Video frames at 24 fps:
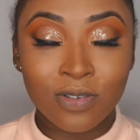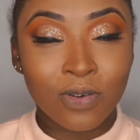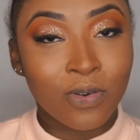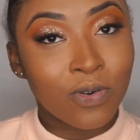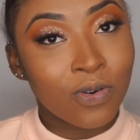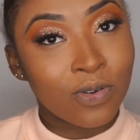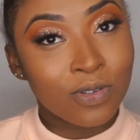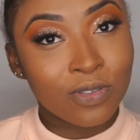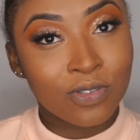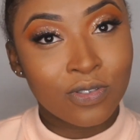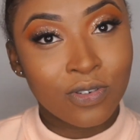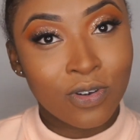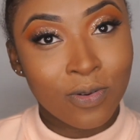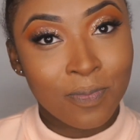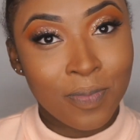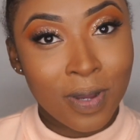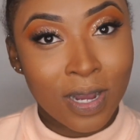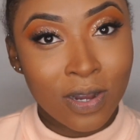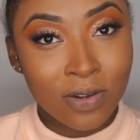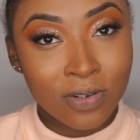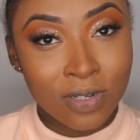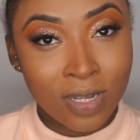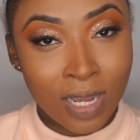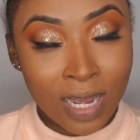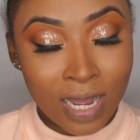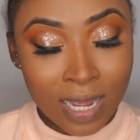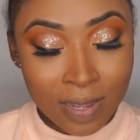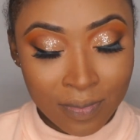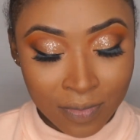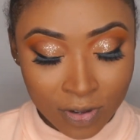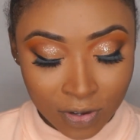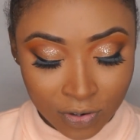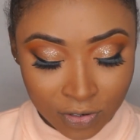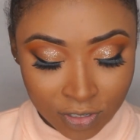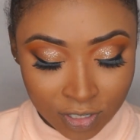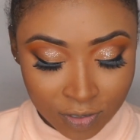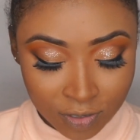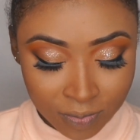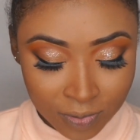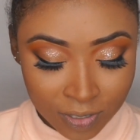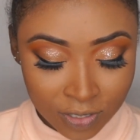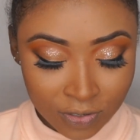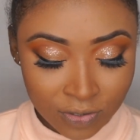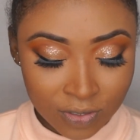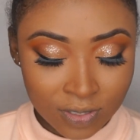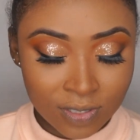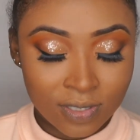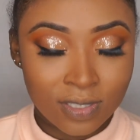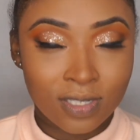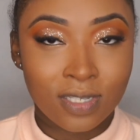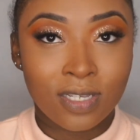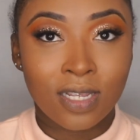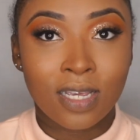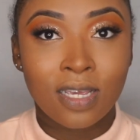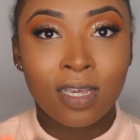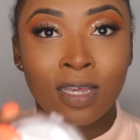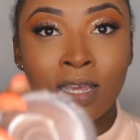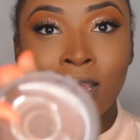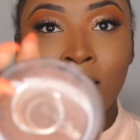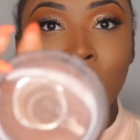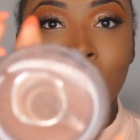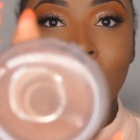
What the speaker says: The contour powder I'm going to be using today